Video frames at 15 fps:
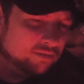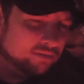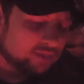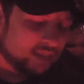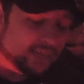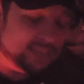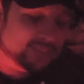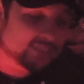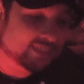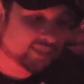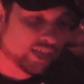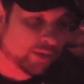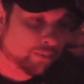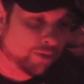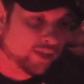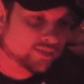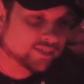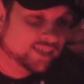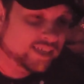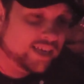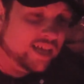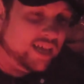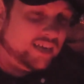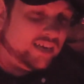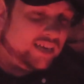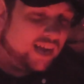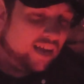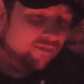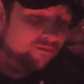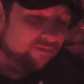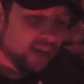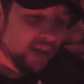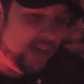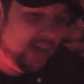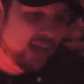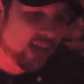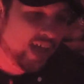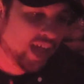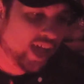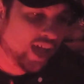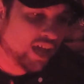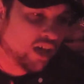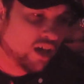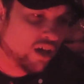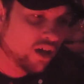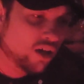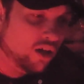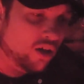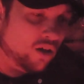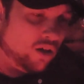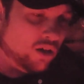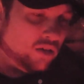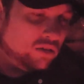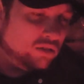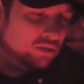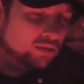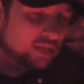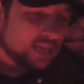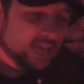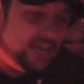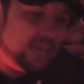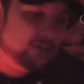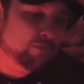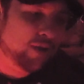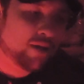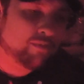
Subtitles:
I guess that's how you pronounce it. Defago! And I